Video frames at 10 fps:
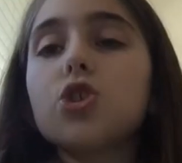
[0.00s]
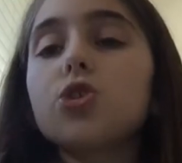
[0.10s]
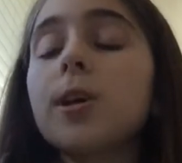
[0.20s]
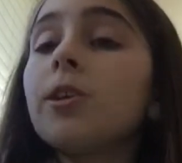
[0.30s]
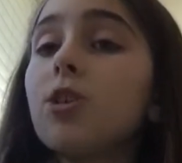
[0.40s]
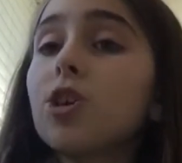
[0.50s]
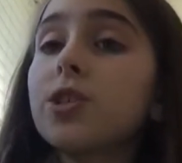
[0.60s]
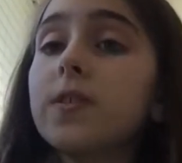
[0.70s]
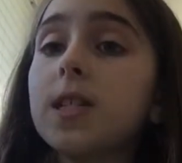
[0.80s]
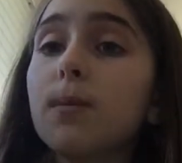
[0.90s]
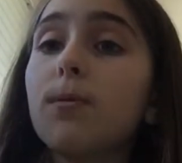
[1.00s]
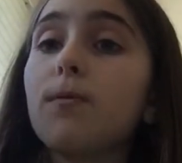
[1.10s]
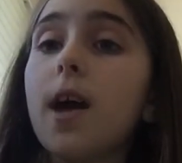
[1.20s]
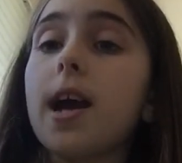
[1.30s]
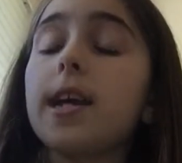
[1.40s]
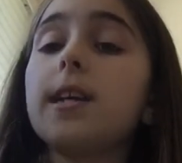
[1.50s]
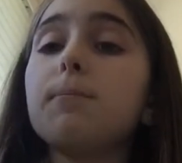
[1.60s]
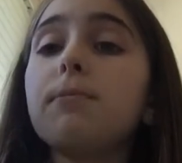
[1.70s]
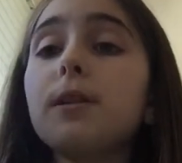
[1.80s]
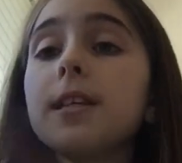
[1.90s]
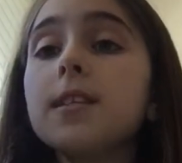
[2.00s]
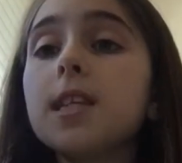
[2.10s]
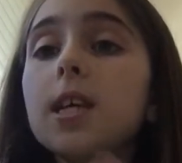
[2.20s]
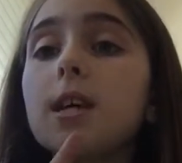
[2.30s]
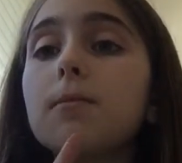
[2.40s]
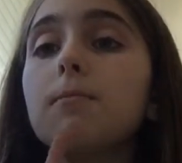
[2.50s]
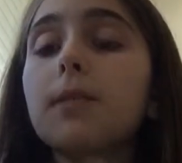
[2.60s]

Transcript: try your hardest to provide plenty